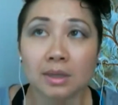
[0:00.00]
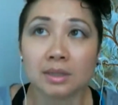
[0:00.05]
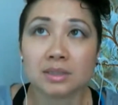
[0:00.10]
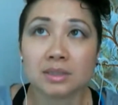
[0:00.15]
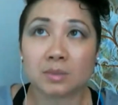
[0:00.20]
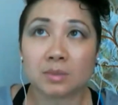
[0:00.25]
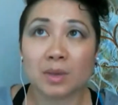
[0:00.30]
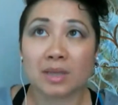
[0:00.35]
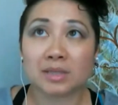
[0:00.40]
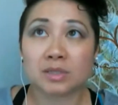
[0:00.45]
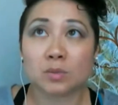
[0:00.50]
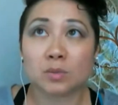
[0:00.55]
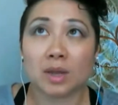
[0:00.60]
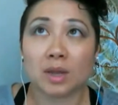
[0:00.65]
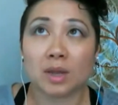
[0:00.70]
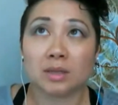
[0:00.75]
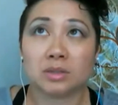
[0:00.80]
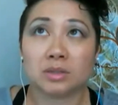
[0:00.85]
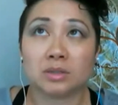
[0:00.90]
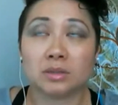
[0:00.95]
It's the best
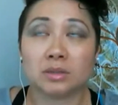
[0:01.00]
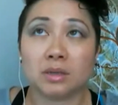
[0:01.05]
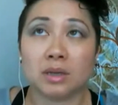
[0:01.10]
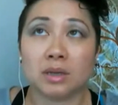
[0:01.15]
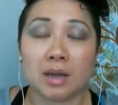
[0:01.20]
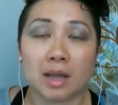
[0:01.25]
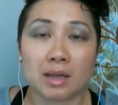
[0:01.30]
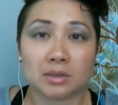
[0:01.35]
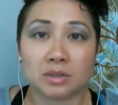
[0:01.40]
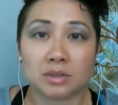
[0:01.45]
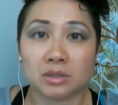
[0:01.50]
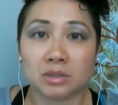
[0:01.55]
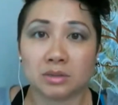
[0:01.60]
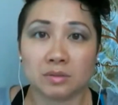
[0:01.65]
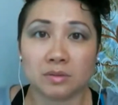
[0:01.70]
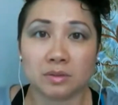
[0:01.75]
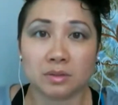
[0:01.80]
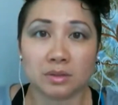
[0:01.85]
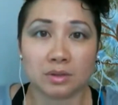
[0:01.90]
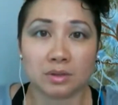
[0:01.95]
way to connect
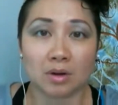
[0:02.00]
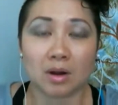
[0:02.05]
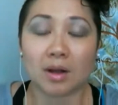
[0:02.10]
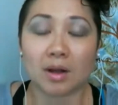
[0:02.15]
to your